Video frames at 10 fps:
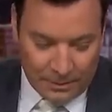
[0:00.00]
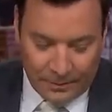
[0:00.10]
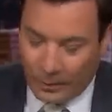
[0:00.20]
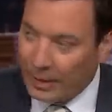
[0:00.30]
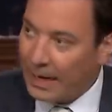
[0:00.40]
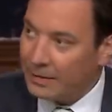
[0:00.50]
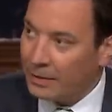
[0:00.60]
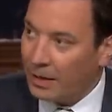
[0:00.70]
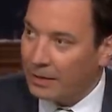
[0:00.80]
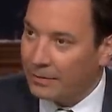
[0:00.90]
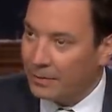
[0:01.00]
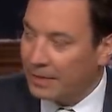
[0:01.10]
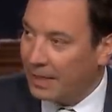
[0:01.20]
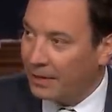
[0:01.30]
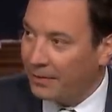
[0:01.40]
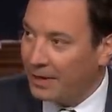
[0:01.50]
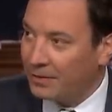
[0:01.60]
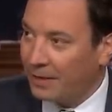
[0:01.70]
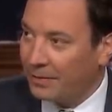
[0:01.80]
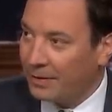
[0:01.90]
going to ask the audience for a standing
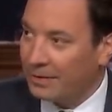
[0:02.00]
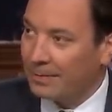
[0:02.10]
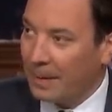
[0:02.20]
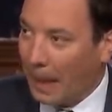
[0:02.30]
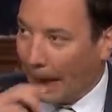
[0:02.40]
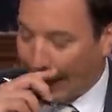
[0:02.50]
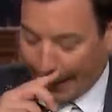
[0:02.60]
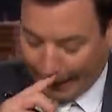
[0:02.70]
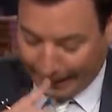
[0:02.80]
ovation after this. Really?